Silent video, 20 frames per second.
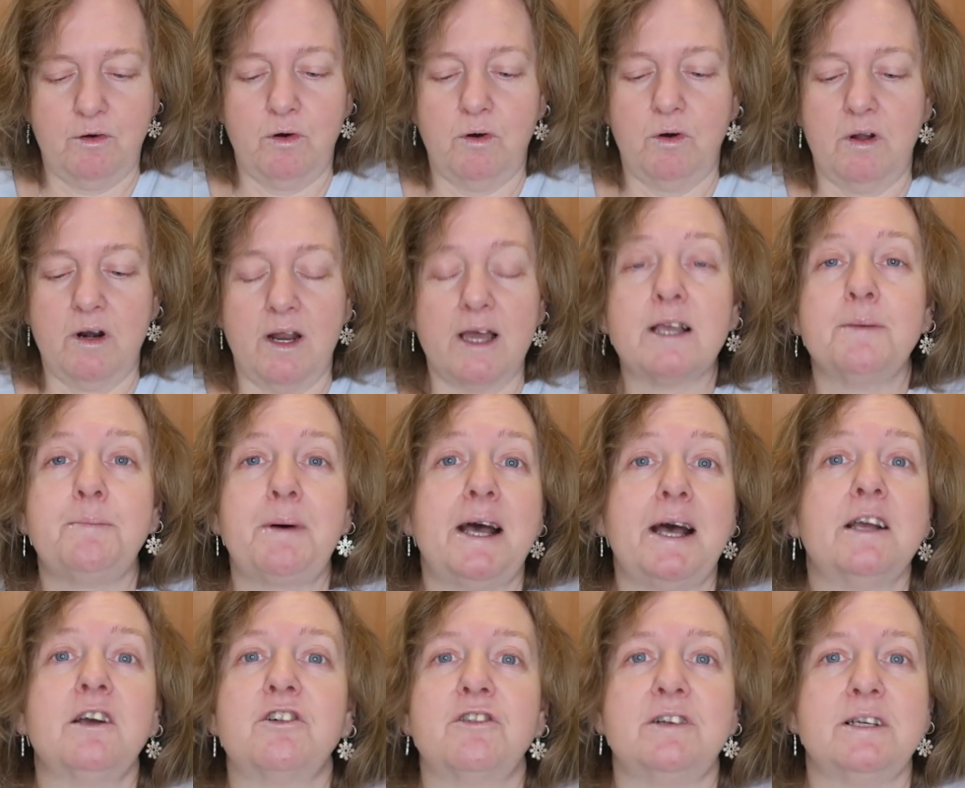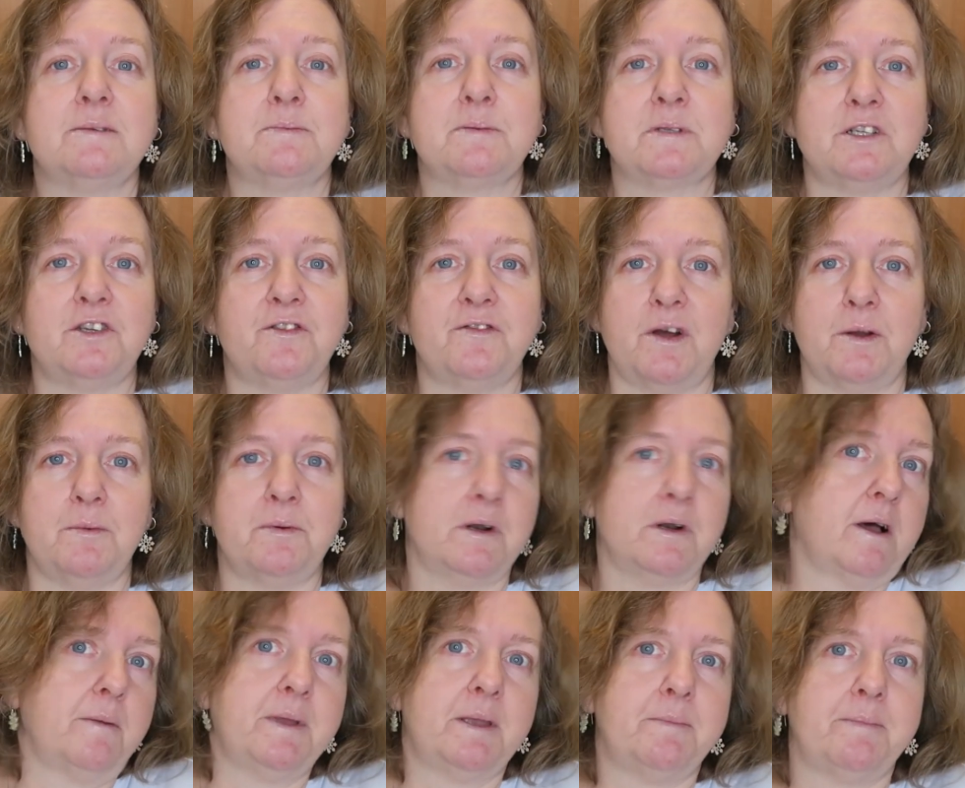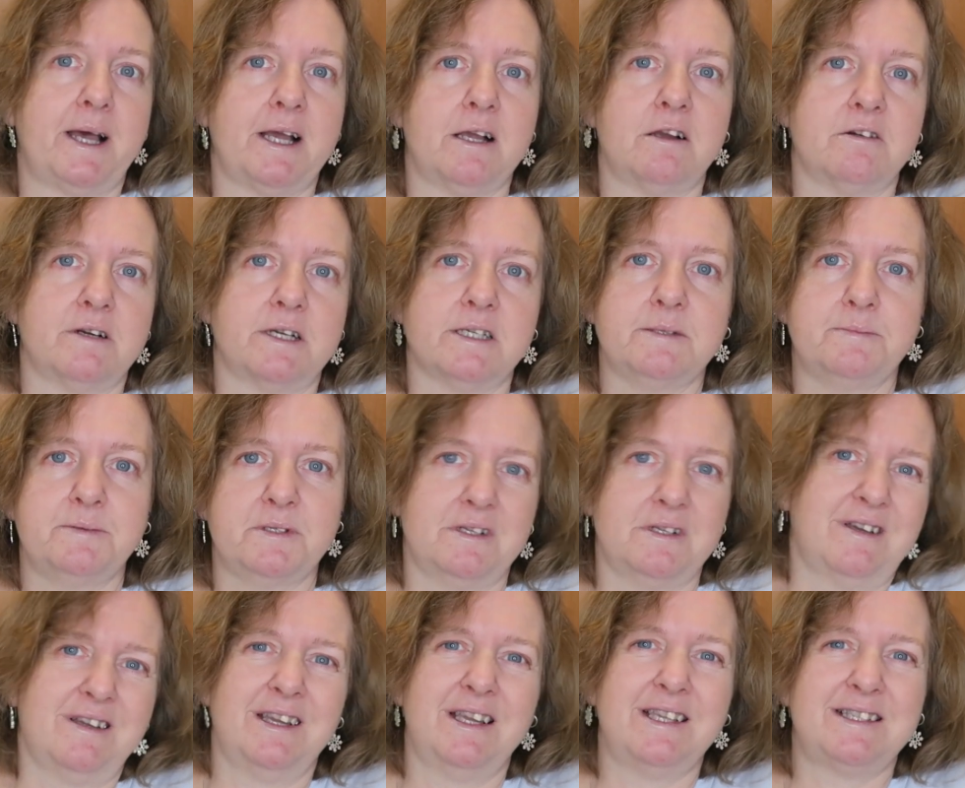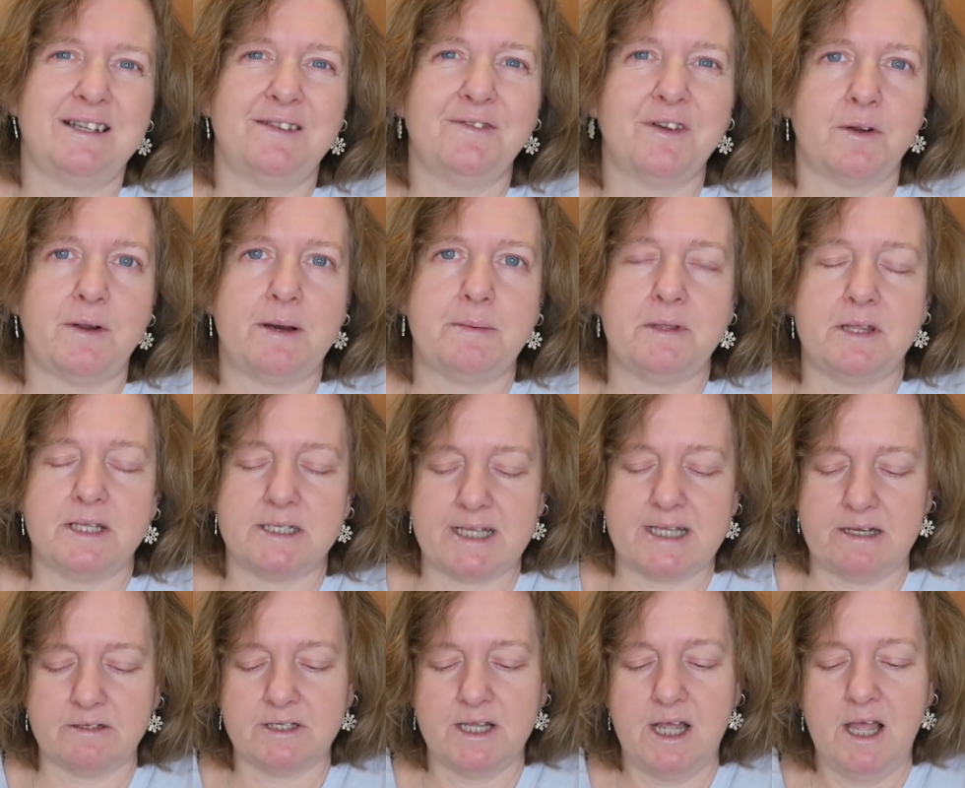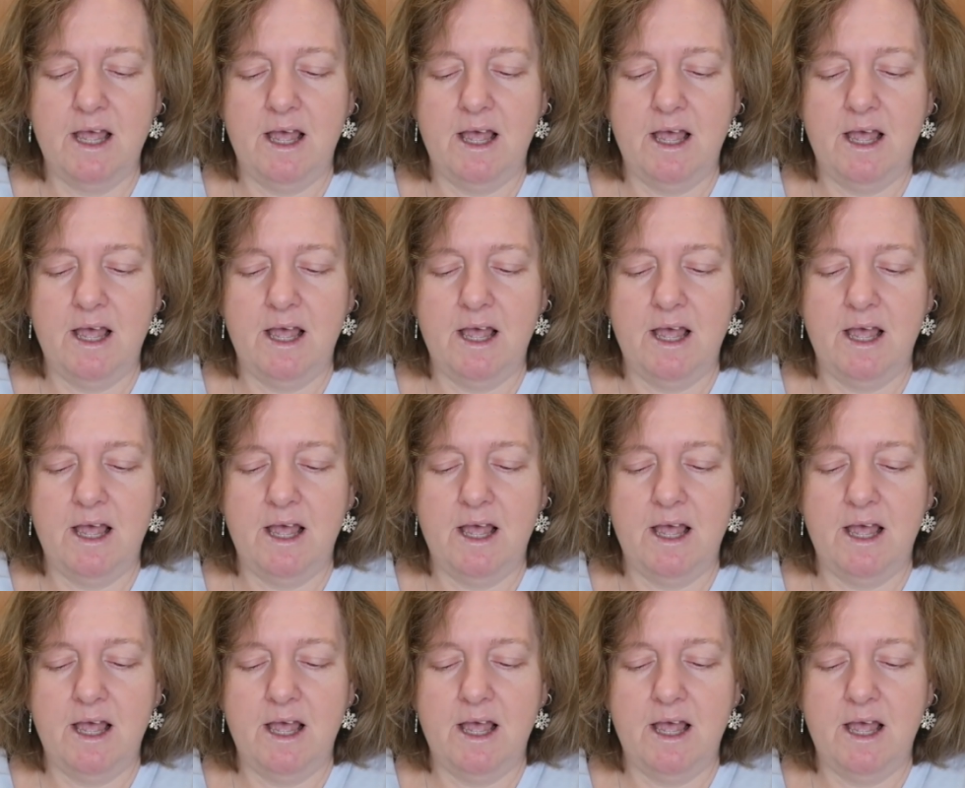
or like a bag of crisps and you've opened a big bag of crisps, and, like, it's never gonna happen in this house.